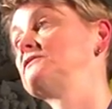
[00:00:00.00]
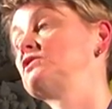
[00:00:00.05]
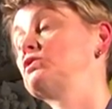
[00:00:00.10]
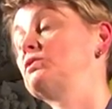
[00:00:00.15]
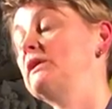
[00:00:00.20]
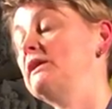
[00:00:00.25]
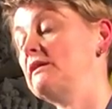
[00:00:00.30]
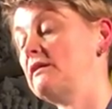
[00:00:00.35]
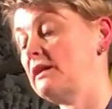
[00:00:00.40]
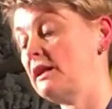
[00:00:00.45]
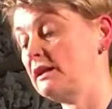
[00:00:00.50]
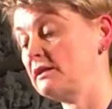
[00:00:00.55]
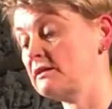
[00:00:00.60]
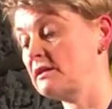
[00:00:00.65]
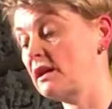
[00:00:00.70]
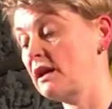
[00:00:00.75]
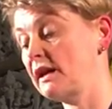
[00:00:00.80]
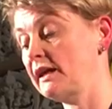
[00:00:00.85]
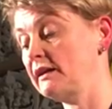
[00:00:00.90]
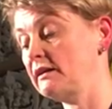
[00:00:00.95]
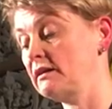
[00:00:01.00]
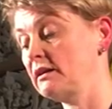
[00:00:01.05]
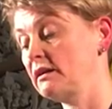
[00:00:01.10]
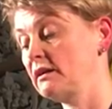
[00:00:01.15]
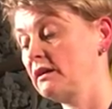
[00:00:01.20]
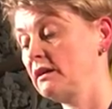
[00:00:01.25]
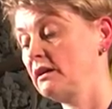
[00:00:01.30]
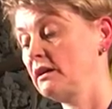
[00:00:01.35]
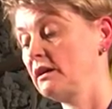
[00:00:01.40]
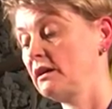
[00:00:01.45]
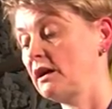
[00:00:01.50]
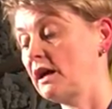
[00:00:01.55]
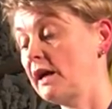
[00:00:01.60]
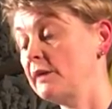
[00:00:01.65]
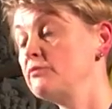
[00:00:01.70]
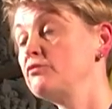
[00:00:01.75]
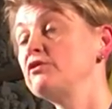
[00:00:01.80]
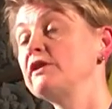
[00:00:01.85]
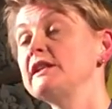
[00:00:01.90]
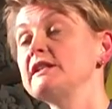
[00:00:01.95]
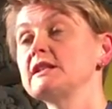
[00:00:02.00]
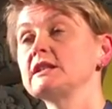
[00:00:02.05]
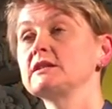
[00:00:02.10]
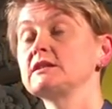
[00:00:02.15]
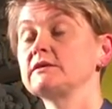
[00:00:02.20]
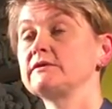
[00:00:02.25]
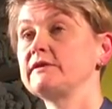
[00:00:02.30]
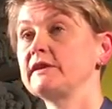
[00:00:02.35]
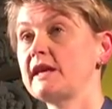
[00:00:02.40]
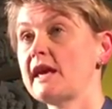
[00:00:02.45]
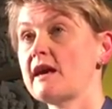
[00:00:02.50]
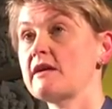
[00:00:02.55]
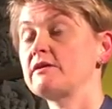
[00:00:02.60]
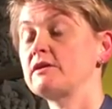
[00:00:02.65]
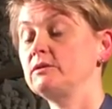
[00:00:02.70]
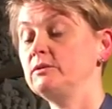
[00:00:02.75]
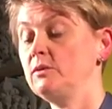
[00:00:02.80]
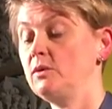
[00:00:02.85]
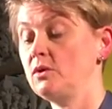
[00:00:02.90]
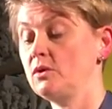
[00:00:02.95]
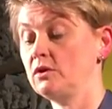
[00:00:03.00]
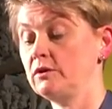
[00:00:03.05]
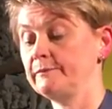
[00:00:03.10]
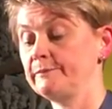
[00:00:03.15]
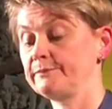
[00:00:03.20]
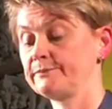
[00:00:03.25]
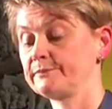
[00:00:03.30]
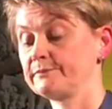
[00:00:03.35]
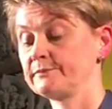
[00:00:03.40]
Tweet things like, I'm reading to forget the war.